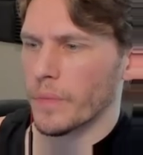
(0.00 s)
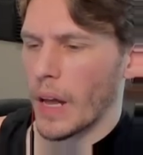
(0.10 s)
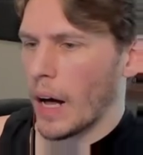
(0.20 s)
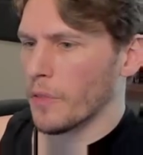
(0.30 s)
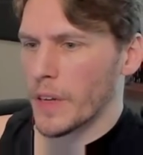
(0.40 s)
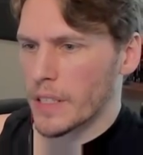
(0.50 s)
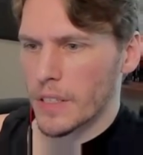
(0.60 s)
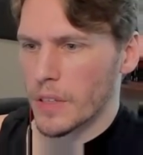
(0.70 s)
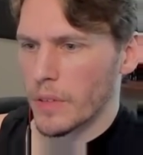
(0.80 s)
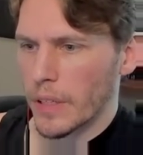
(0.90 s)
I'll fix this.
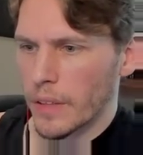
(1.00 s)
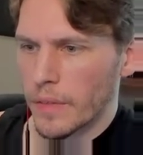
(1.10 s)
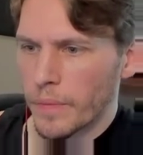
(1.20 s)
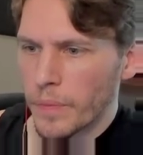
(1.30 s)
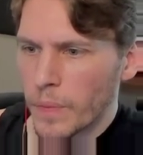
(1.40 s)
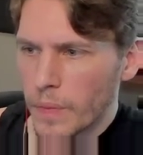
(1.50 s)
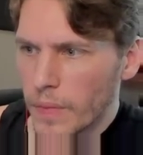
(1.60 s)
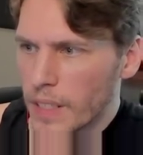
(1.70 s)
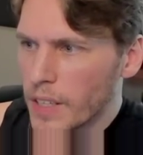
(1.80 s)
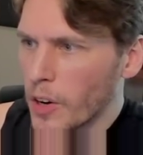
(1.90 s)
Don't worry.
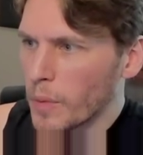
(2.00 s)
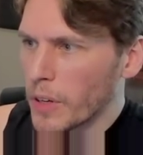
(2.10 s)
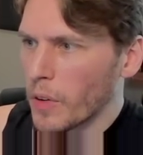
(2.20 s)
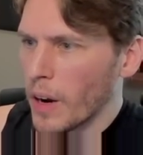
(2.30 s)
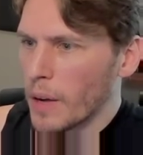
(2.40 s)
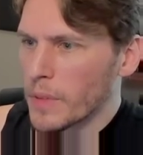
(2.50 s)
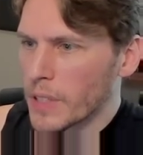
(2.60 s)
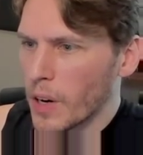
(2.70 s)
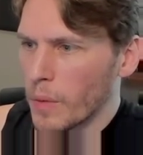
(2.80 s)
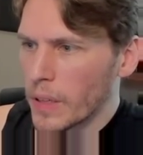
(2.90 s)
This is a hermit crab. It's a
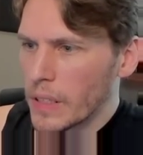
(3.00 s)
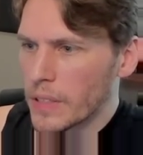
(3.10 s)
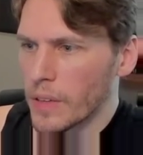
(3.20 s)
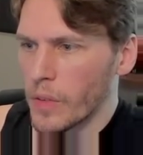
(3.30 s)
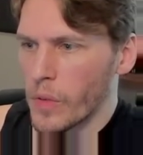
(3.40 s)
comedy list.